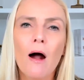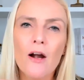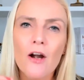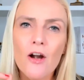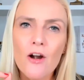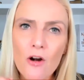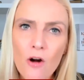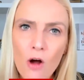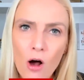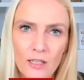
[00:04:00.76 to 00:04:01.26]

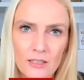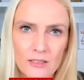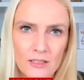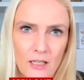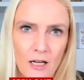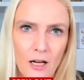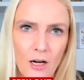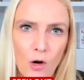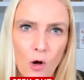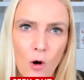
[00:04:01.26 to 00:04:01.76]
are not
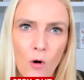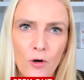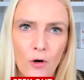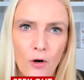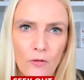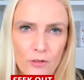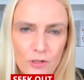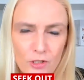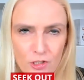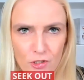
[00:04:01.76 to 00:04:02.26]
alone
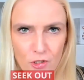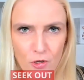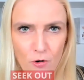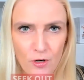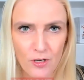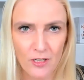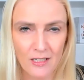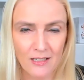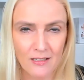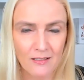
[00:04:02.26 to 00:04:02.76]
on this
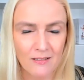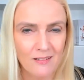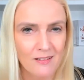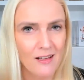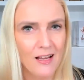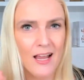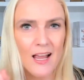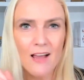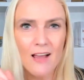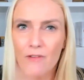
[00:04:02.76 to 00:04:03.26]
journey.
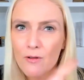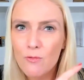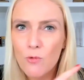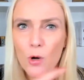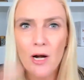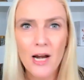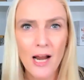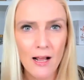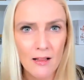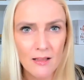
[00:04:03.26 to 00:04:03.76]

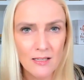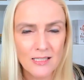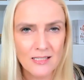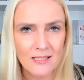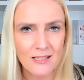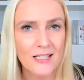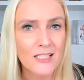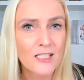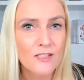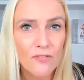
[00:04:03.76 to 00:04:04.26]
Everyone
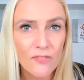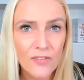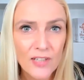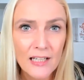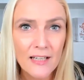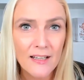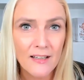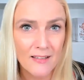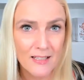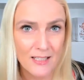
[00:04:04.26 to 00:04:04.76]
else is
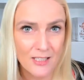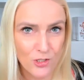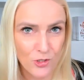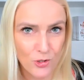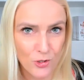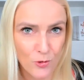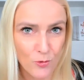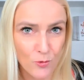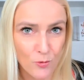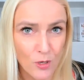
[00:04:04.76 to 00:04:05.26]
feeling this
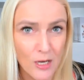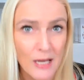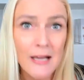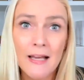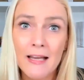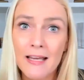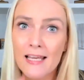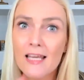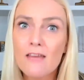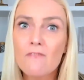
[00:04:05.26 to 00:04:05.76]
too,
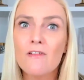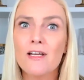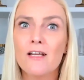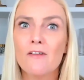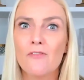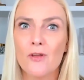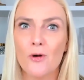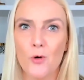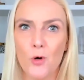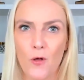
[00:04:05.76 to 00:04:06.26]
even
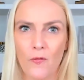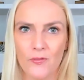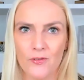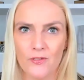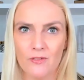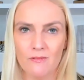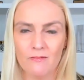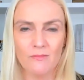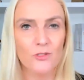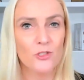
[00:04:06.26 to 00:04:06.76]
if they're
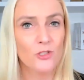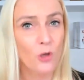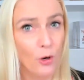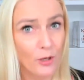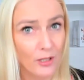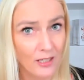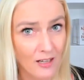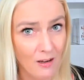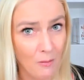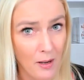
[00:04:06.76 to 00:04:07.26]
not
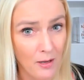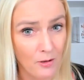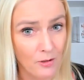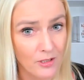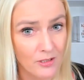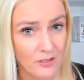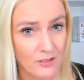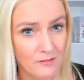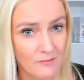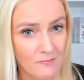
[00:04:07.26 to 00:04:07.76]
talking about
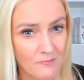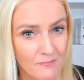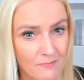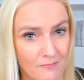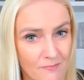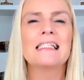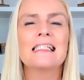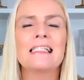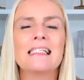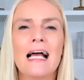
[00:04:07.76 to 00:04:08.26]
it.
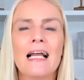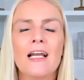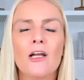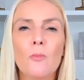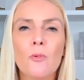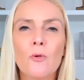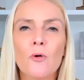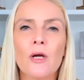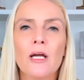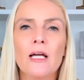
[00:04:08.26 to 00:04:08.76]

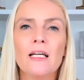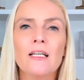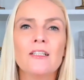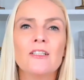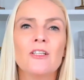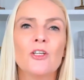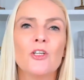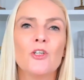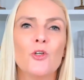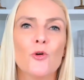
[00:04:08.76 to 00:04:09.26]

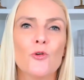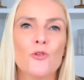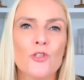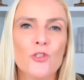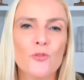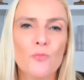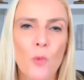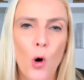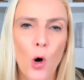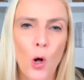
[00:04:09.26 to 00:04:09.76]
Celebrate your
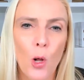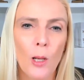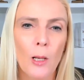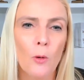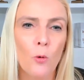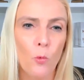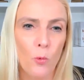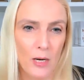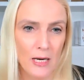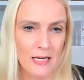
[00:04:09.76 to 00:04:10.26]
small
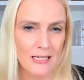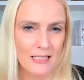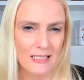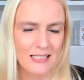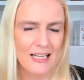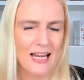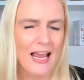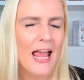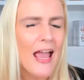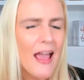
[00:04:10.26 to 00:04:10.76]

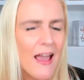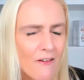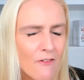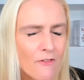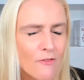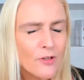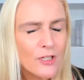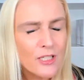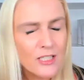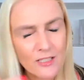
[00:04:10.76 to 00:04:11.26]
wins.
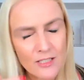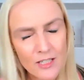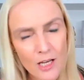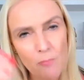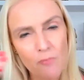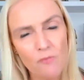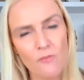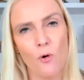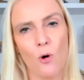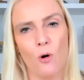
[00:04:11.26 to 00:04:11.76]
Every
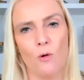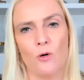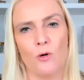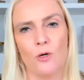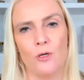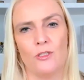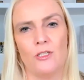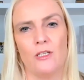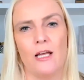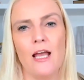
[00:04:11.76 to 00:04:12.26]
step
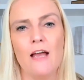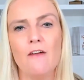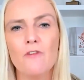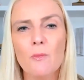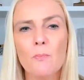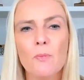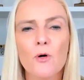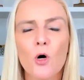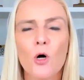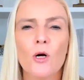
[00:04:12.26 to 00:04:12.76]
forward,
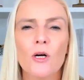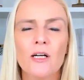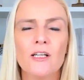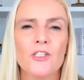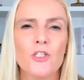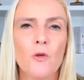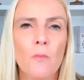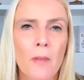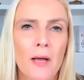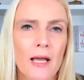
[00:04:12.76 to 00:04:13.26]
every
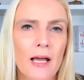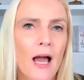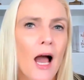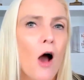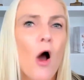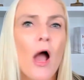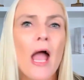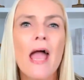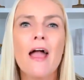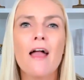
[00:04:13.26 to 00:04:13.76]
progress you make,
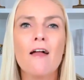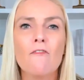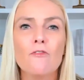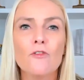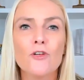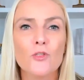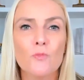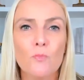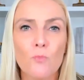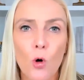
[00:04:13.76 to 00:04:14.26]

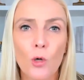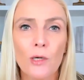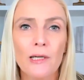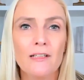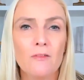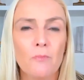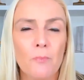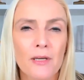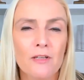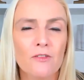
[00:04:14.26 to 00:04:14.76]
however small
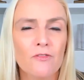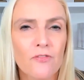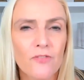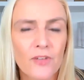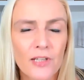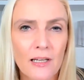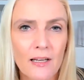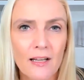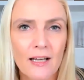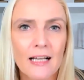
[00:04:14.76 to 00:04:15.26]
it may
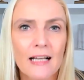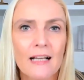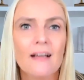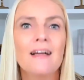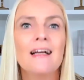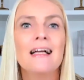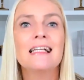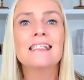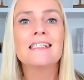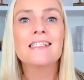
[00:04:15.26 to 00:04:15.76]
feel like,
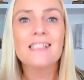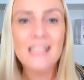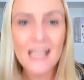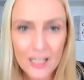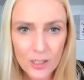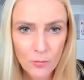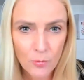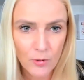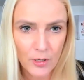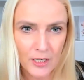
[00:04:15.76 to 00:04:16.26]

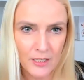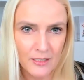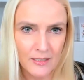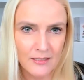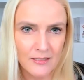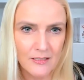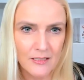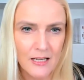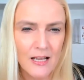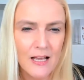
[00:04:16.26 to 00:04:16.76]
celebrate
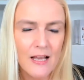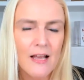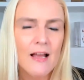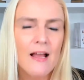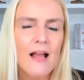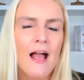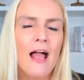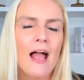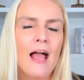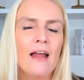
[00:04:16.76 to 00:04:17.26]
it.
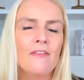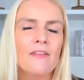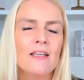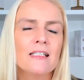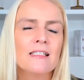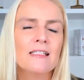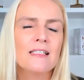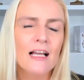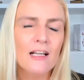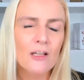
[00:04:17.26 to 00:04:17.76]
And
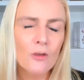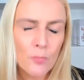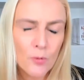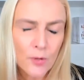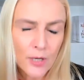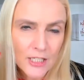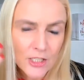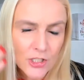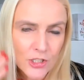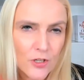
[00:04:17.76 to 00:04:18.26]
this
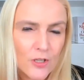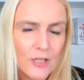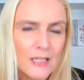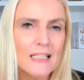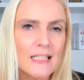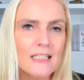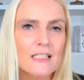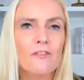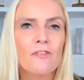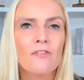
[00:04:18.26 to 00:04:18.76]

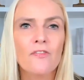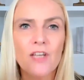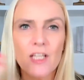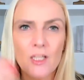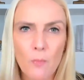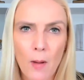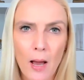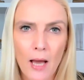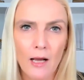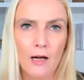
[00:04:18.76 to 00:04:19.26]
celebration is a
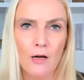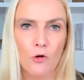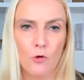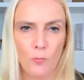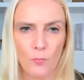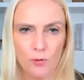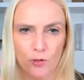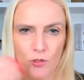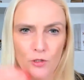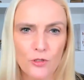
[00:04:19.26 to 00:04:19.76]
feedback
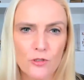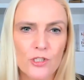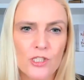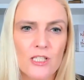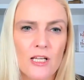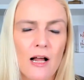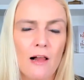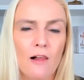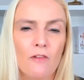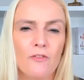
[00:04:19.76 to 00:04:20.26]
loop to
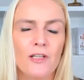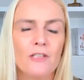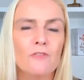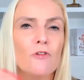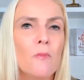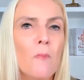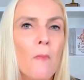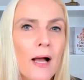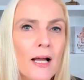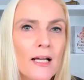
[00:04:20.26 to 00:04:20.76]
yourself.
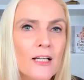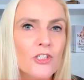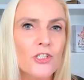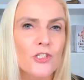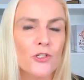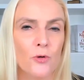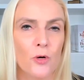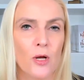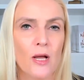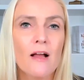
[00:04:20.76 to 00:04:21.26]
It
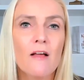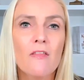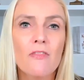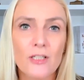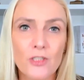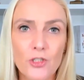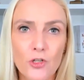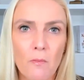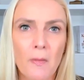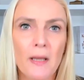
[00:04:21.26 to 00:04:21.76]
reminds you
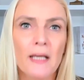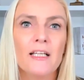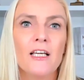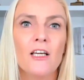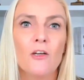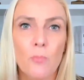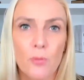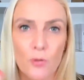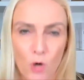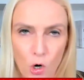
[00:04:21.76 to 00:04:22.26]
that you're
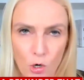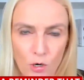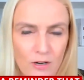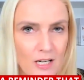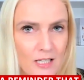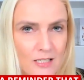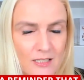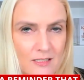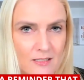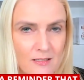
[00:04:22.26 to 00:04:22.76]
making
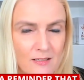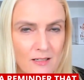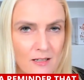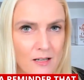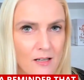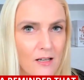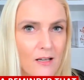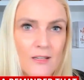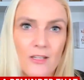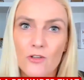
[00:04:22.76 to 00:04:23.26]
progress.
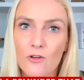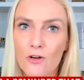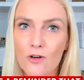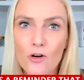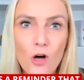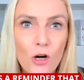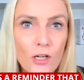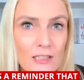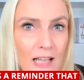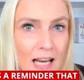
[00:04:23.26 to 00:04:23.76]
You're
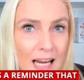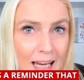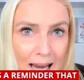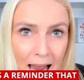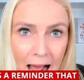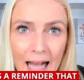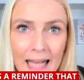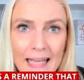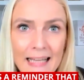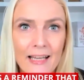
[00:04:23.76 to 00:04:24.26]
not
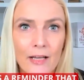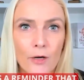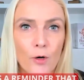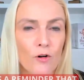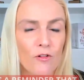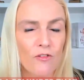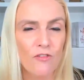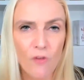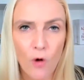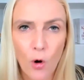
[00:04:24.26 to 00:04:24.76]
lagging
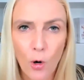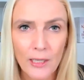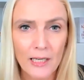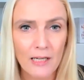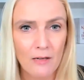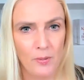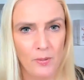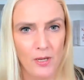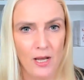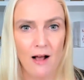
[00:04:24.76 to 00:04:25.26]
or
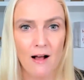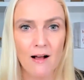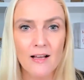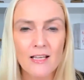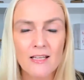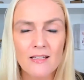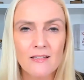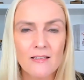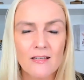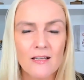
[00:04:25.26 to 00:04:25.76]
falling
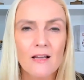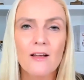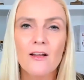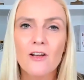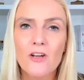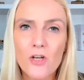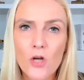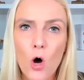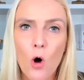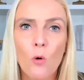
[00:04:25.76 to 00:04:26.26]
behind.
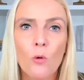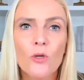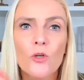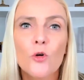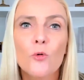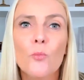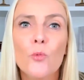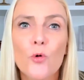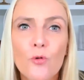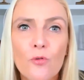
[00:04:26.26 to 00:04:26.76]
No,
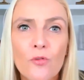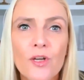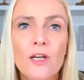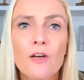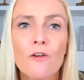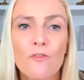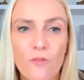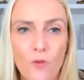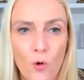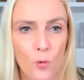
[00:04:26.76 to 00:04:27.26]
you're
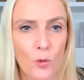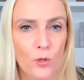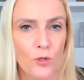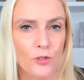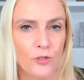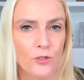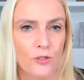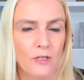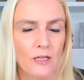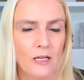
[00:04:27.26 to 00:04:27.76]
moving
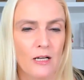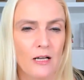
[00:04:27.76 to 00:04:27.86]
forward.